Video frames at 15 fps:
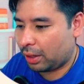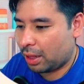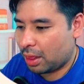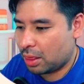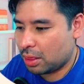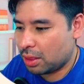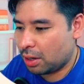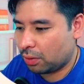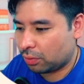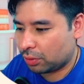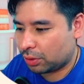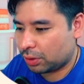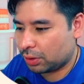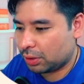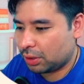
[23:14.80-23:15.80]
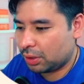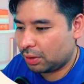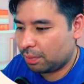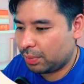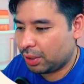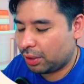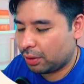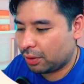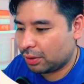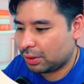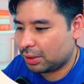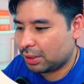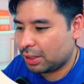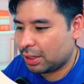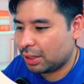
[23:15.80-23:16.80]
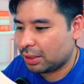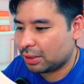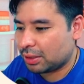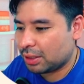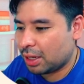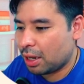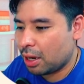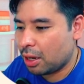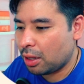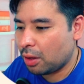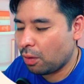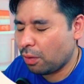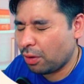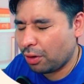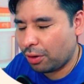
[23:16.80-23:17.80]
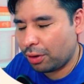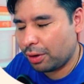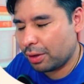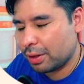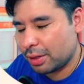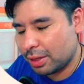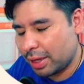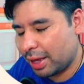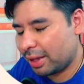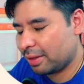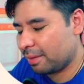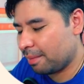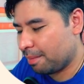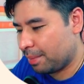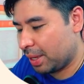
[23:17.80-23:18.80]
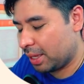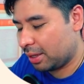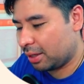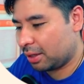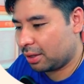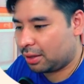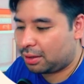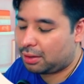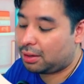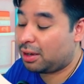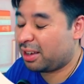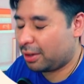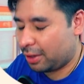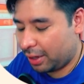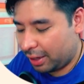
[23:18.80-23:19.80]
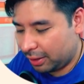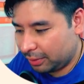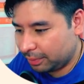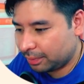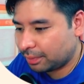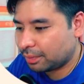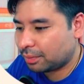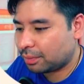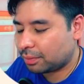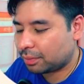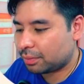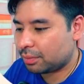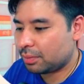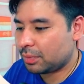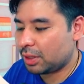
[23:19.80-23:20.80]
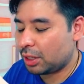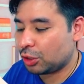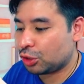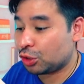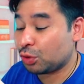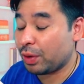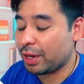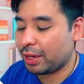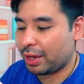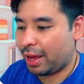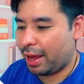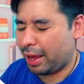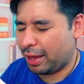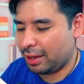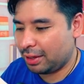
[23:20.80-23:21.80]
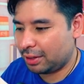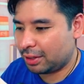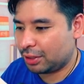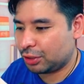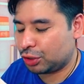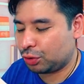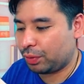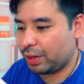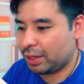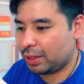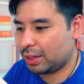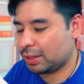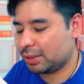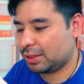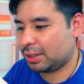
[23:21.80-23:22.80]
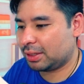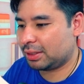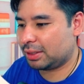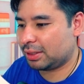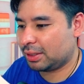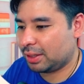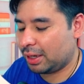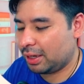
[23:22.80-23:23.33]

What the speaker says: note because it is longer than B. Again, string A, string is this,